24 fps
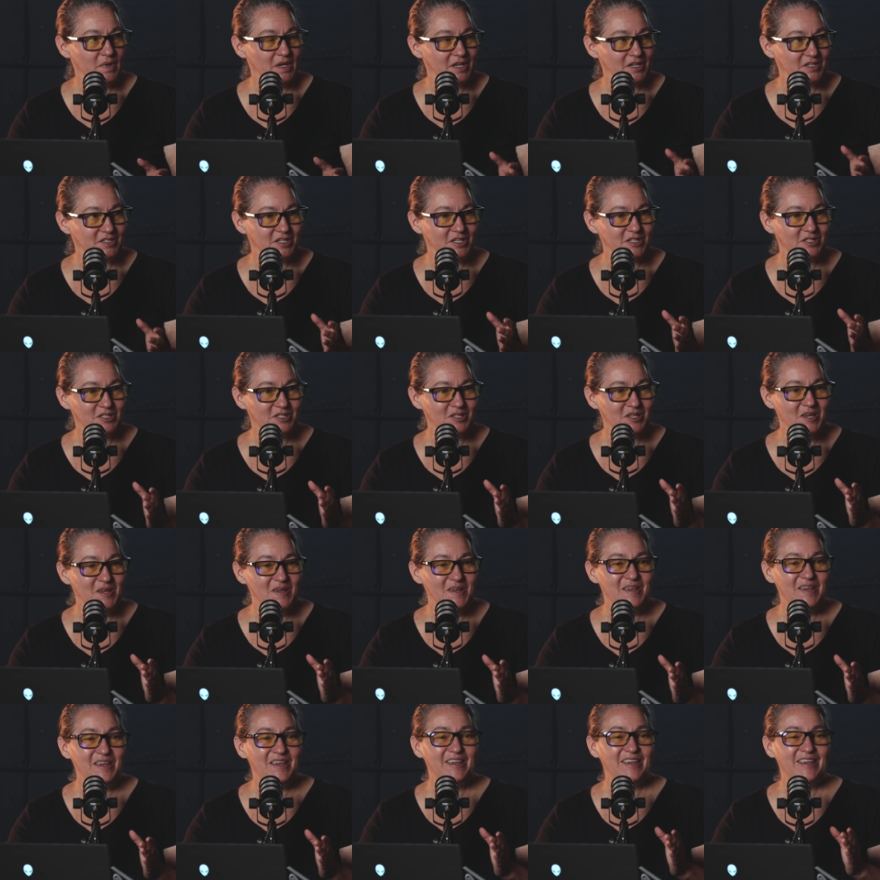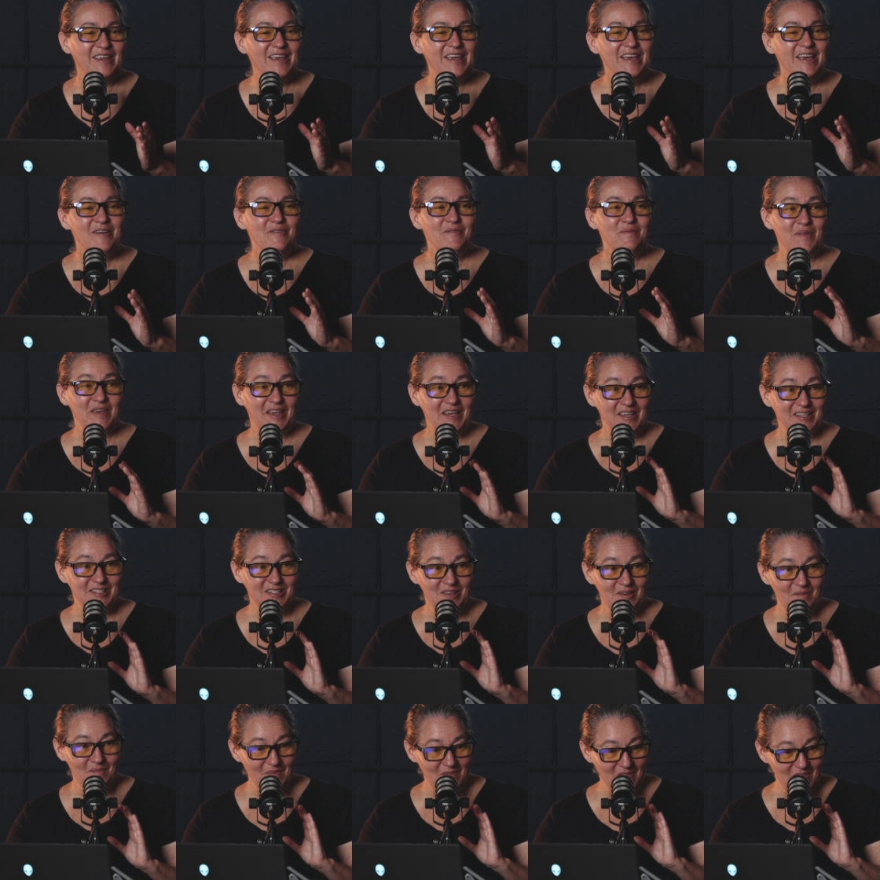Because
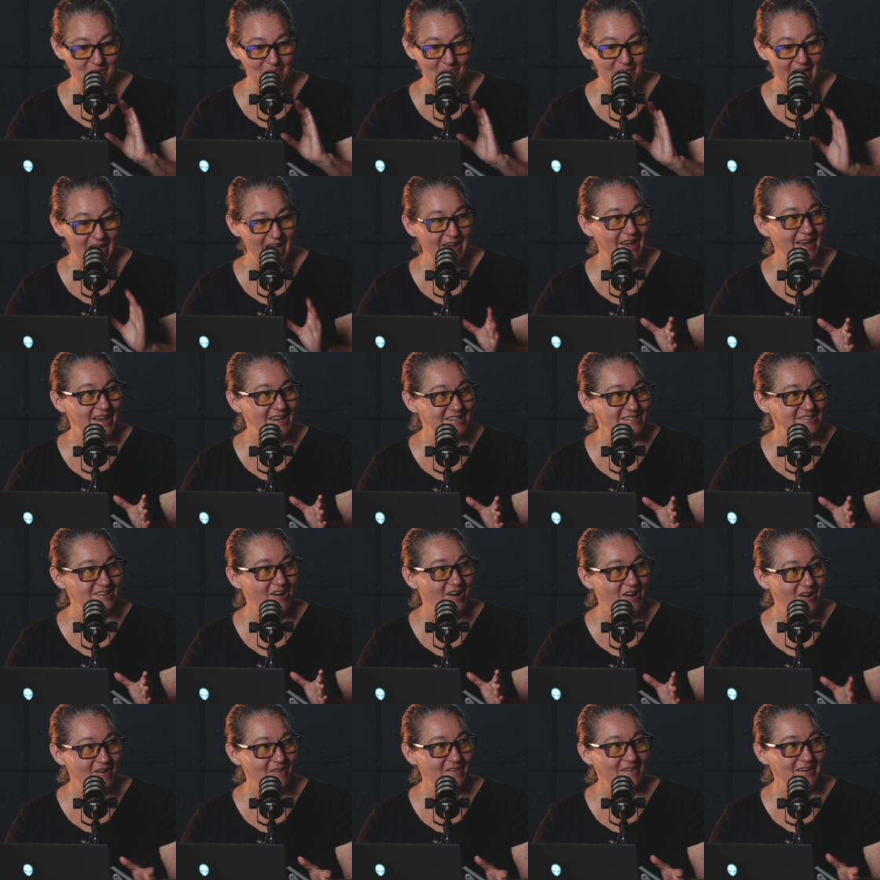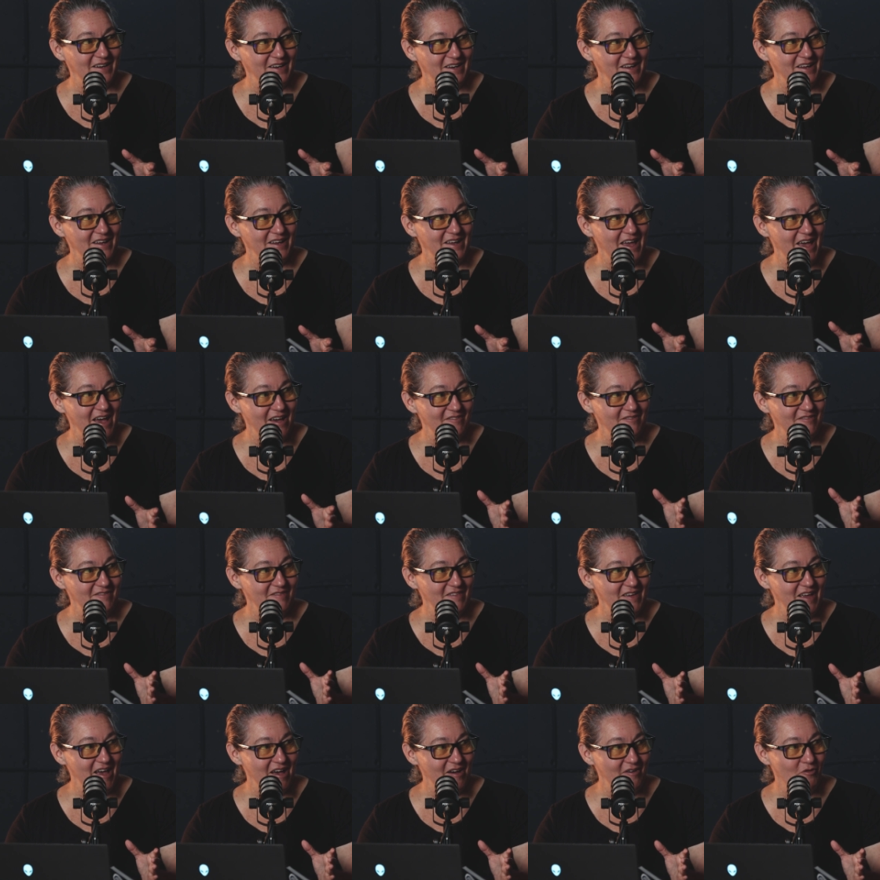the bad guys already
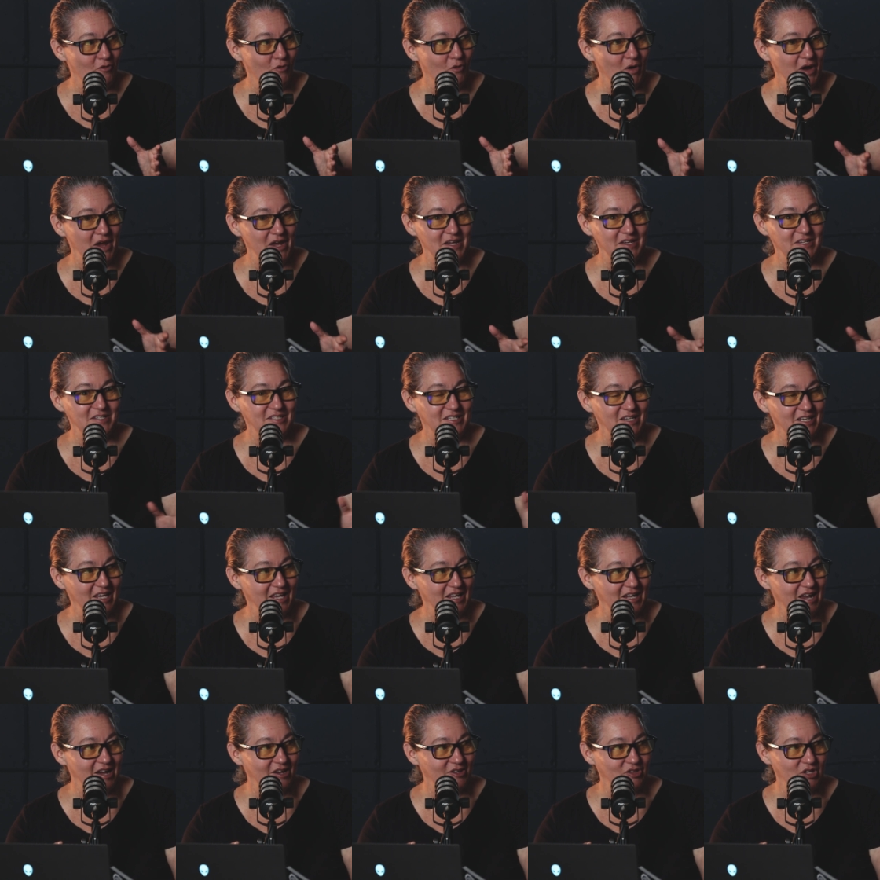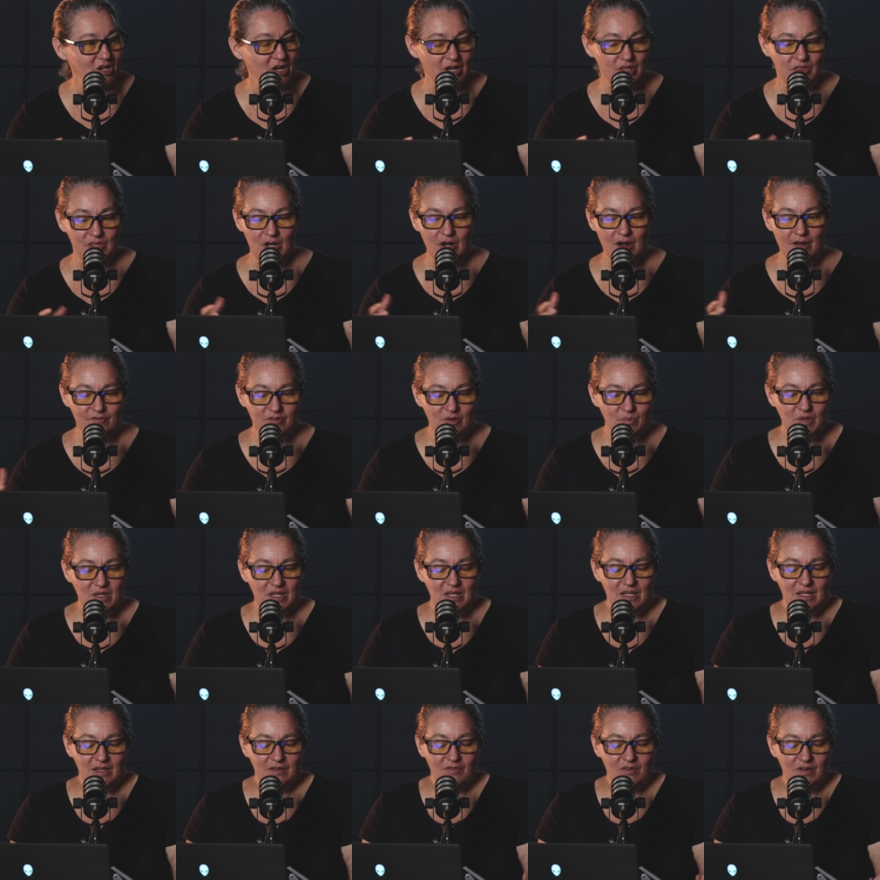have ways to get out there, and they don't have to be
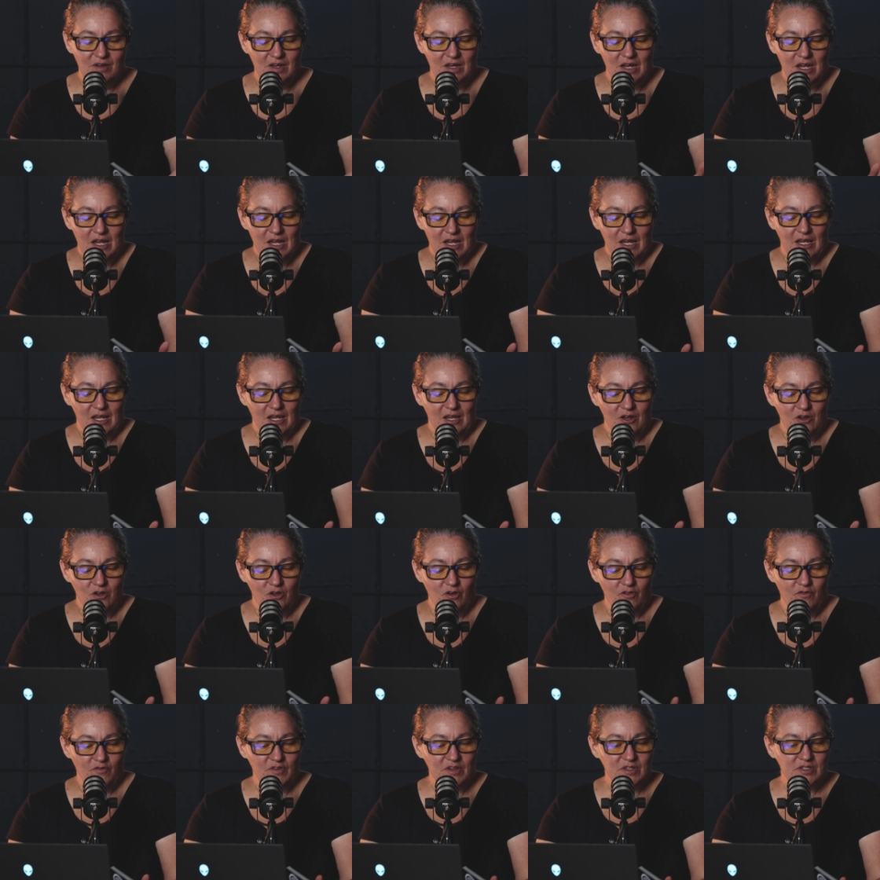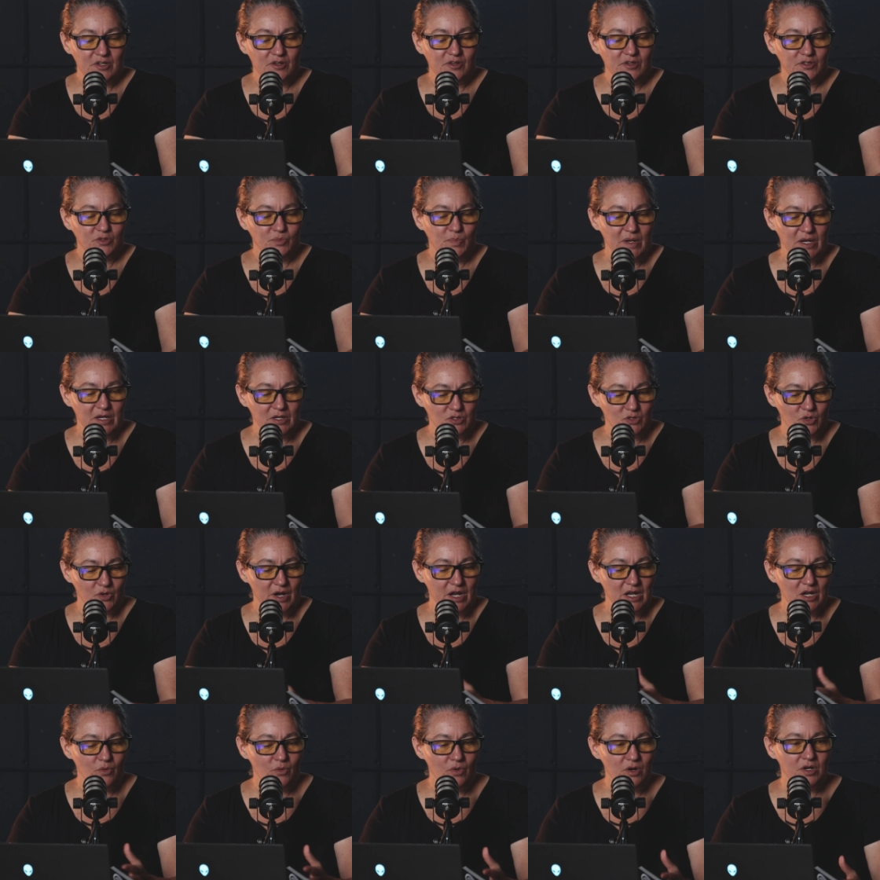even in your physical space or
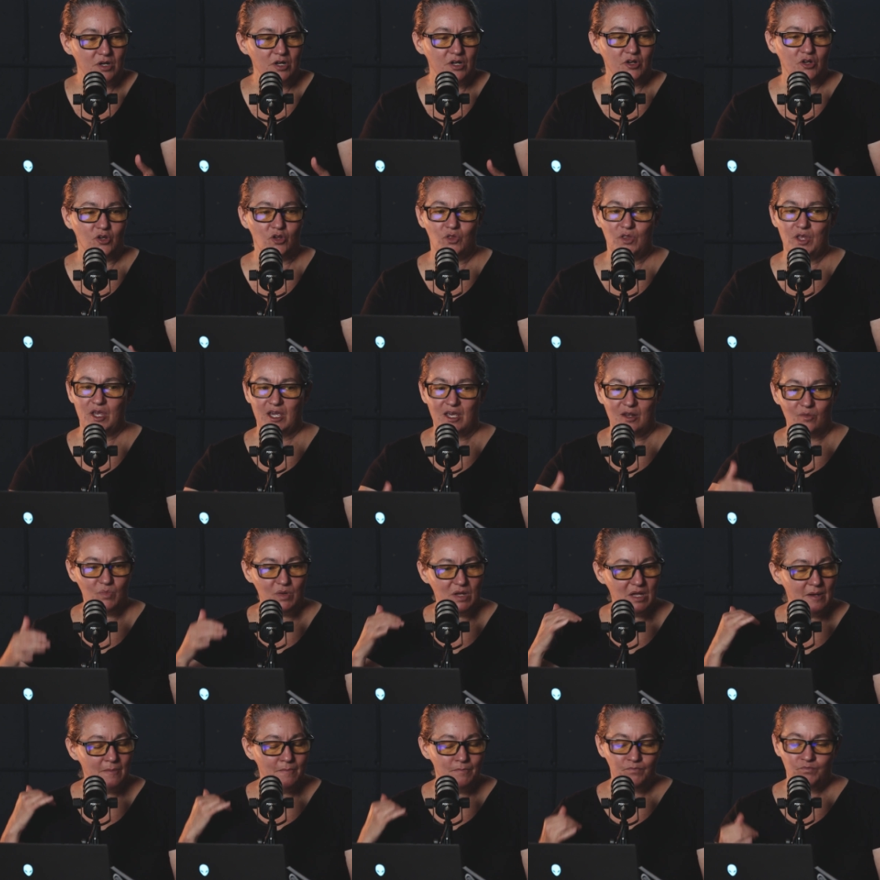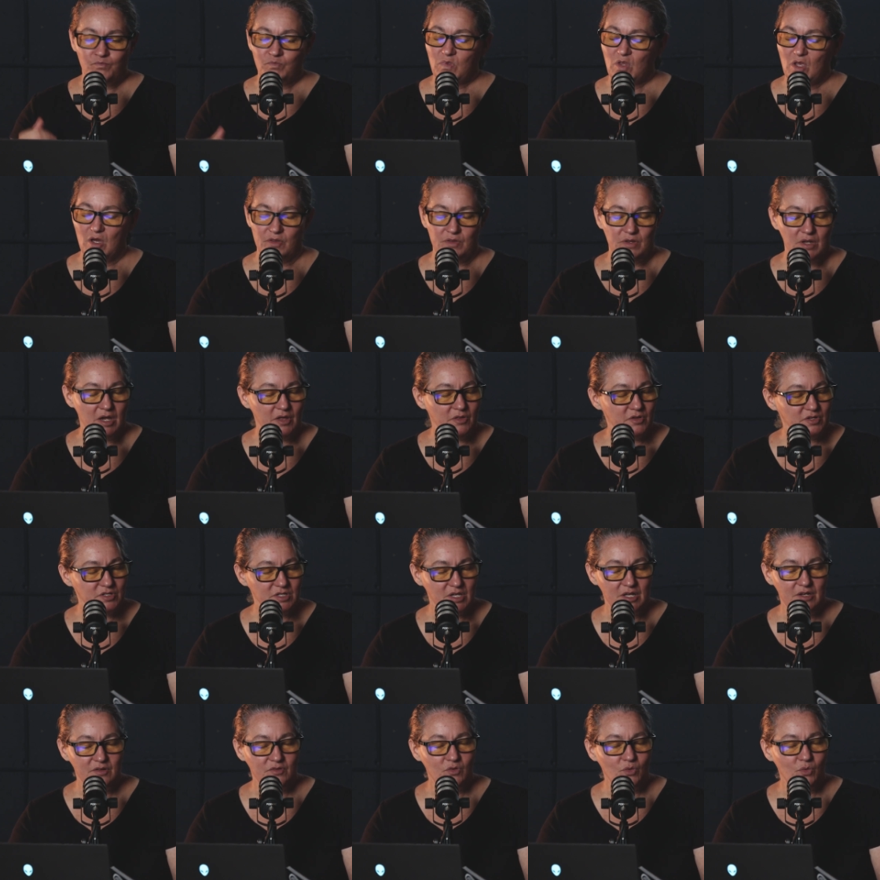anywhere near you. They can be on the other
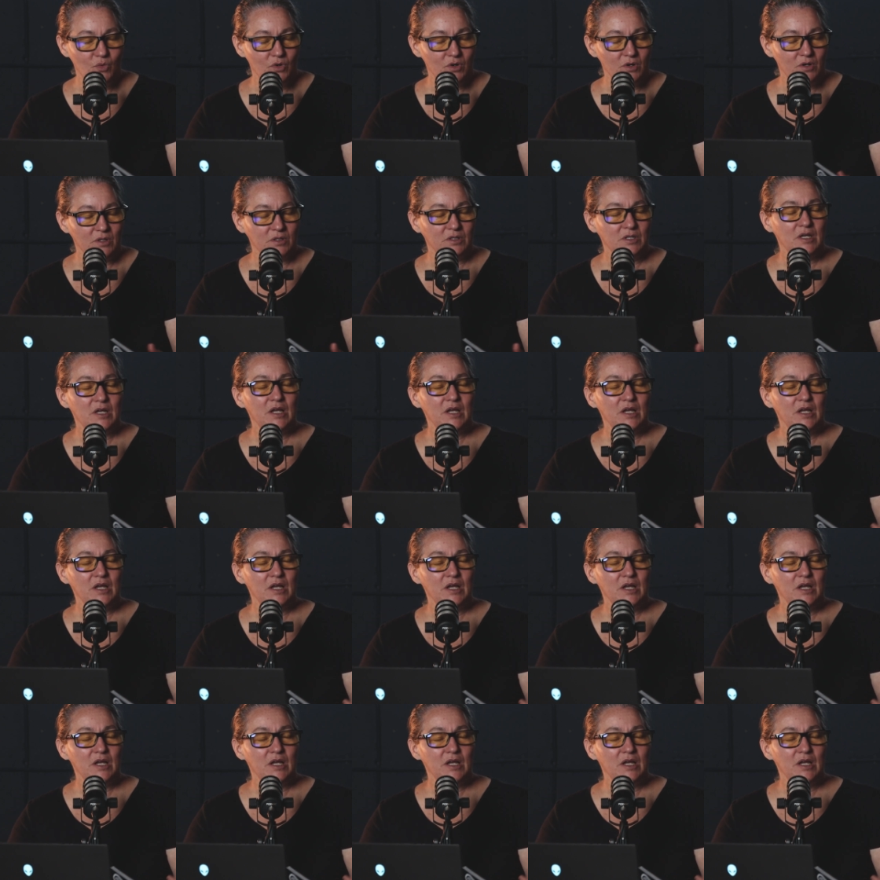side of the world.